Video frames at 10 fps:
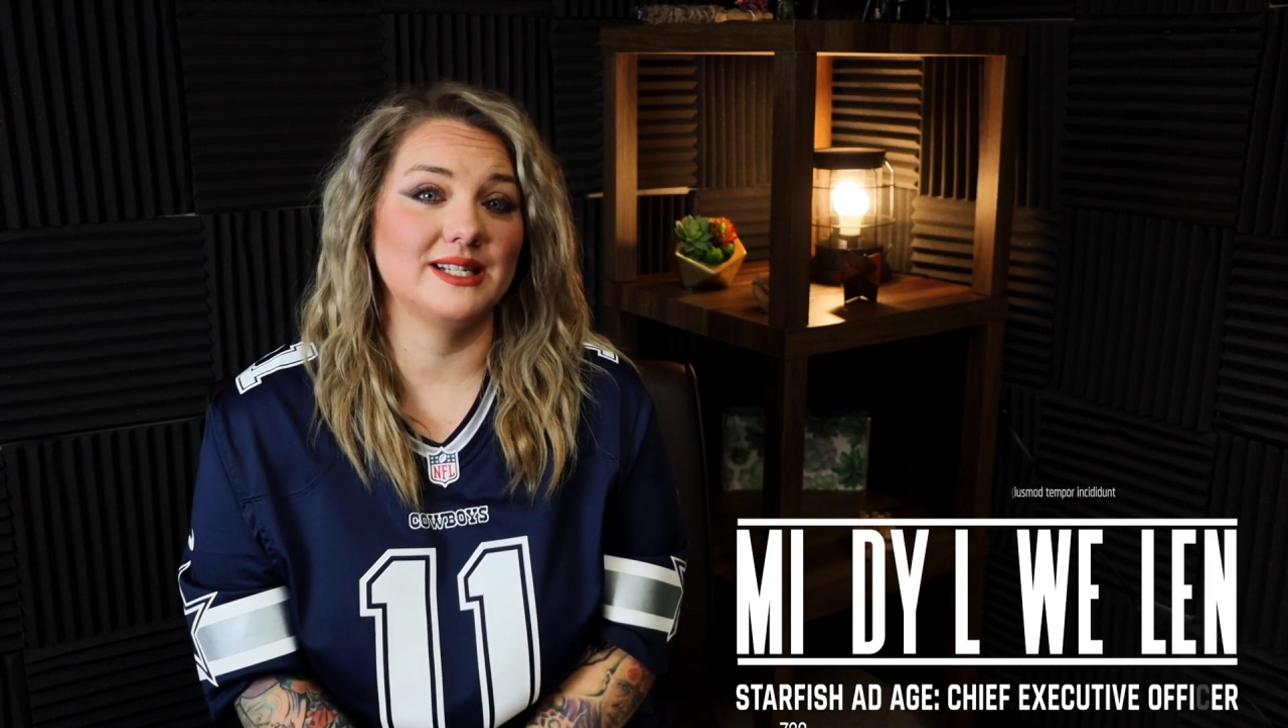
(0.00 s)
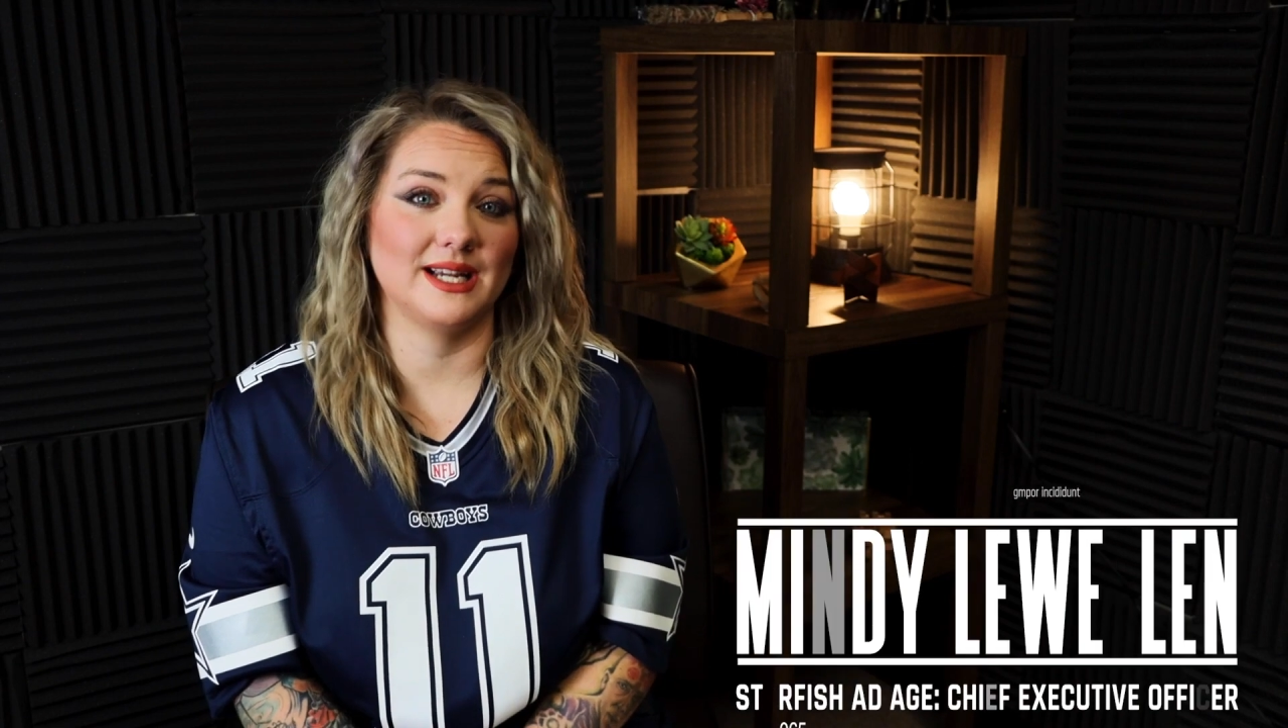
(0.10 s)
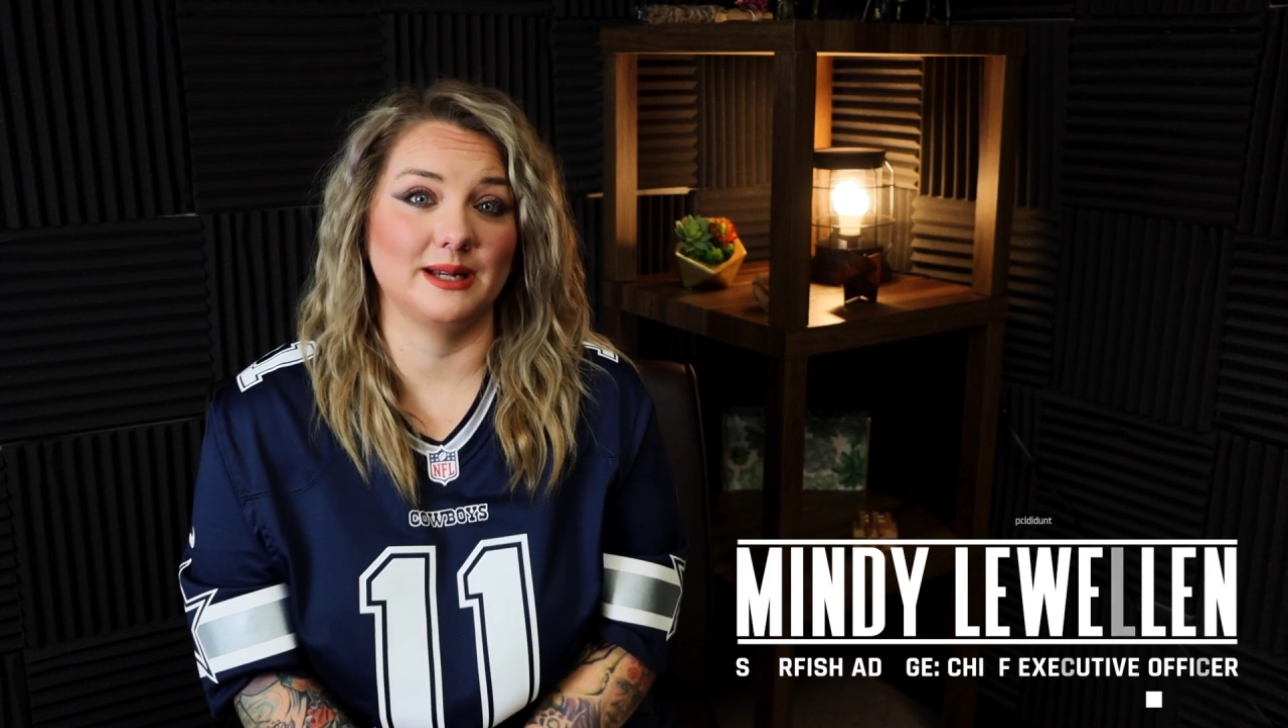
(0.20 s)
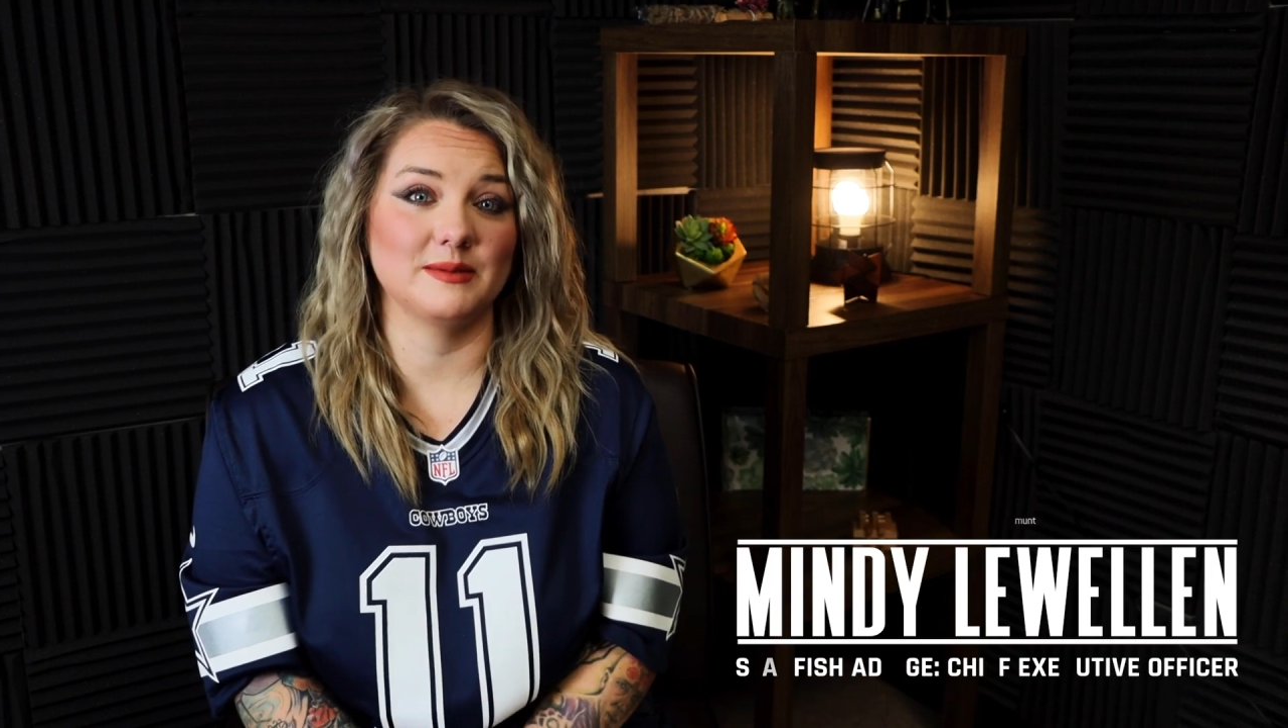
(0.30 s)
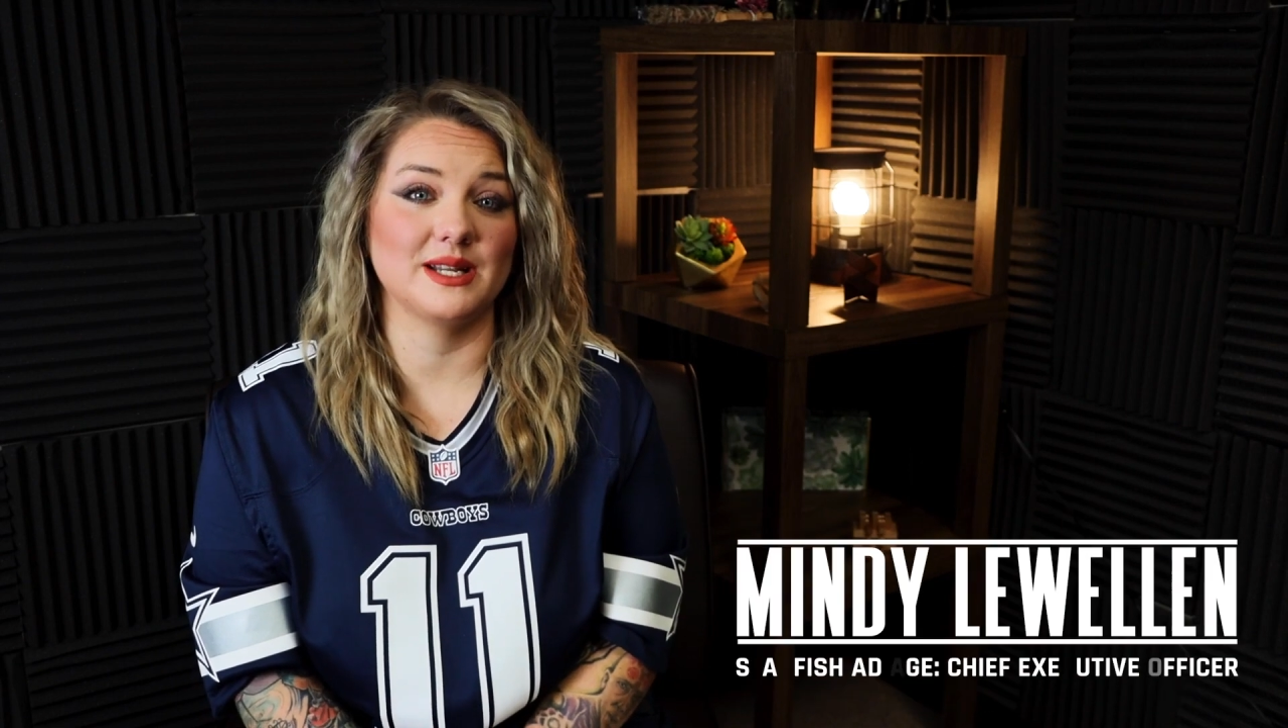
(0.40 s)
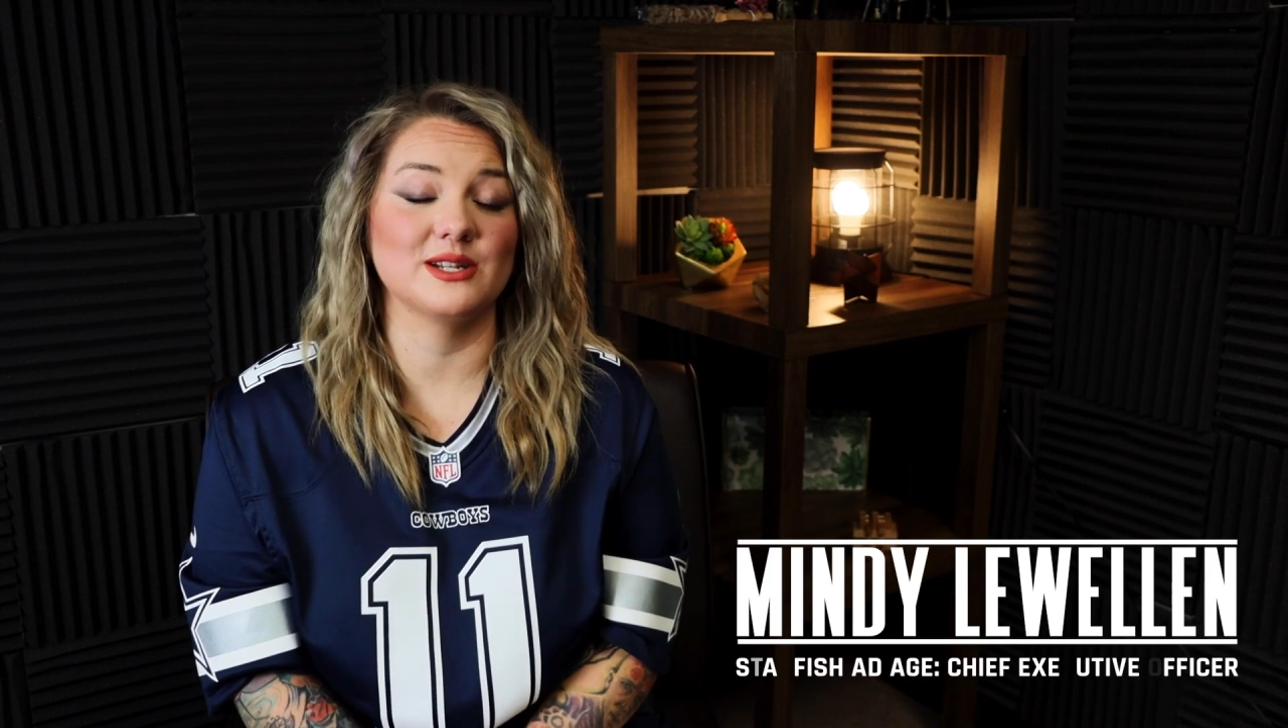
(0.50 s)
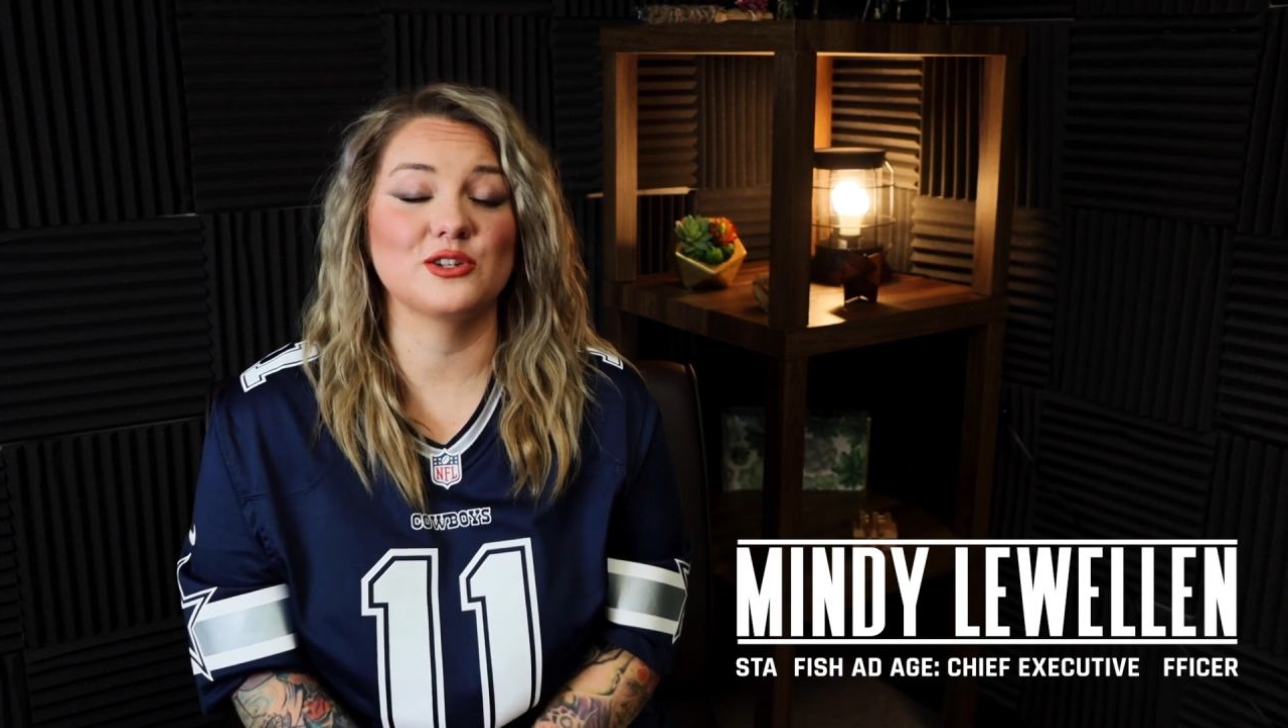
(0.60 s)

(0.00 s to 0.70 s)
tips and